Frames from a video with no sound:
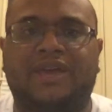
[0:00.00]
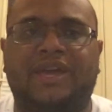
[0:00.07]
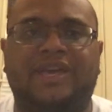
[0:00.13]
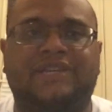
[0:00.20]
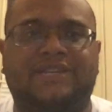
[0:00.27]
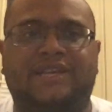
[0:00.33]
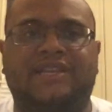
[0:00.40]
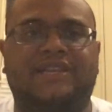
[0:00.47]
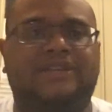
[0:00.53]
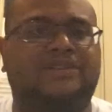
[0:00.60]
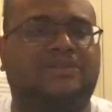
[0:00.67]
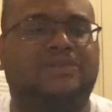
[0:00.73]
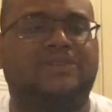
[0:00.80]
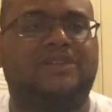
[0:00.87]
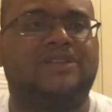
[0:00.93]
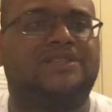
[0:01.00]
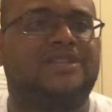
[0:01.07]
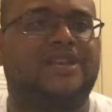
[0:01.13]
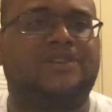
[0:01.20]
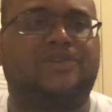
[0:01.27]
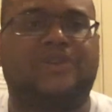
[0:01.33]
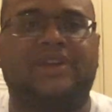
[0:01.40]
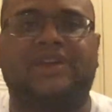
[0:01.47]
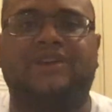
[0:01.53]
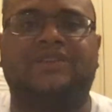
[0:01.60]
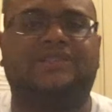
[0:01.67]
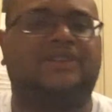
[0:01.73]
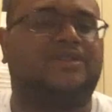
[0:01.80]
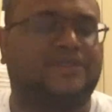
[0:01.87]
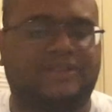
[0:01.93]
He said this was consensual. He
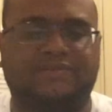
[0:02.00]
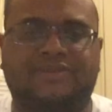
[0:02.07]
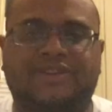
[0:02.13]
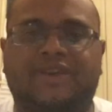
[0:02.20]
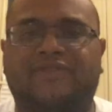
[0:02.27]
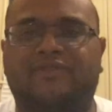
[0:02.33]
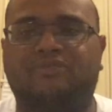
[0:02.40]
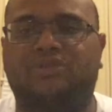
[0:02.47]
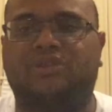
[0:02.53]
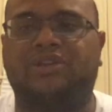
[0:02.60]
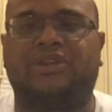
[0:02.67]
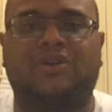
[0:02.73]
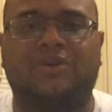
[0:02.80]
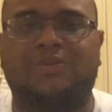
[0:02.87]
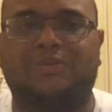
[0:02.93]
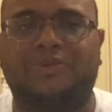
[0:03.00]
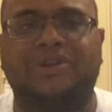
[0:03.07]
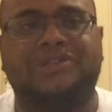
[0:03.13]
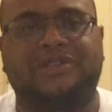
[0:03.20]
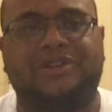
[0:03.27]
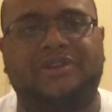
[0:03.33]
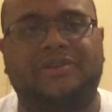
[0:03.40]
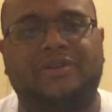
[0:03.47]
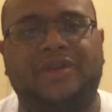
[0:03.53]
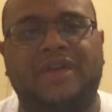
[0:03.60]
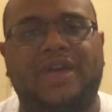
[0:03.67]
considers himself a political prisoner.